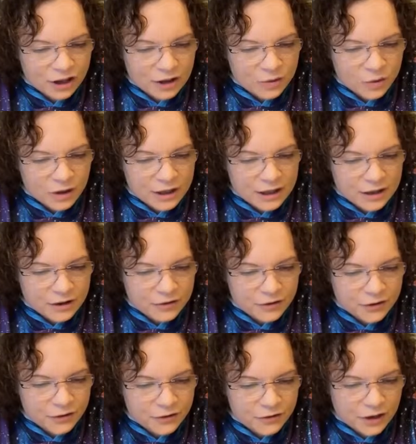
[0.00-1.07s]
We're here for
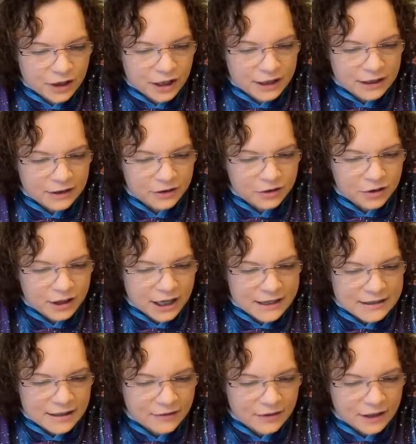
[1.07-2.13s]
fun and
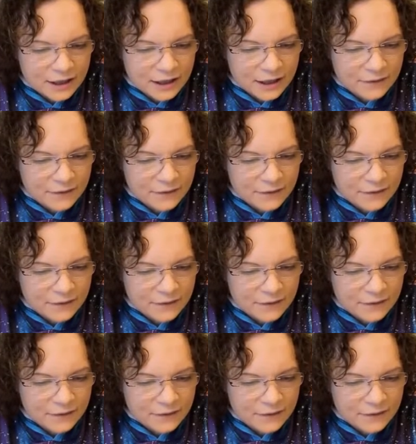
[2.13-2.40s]
creativity.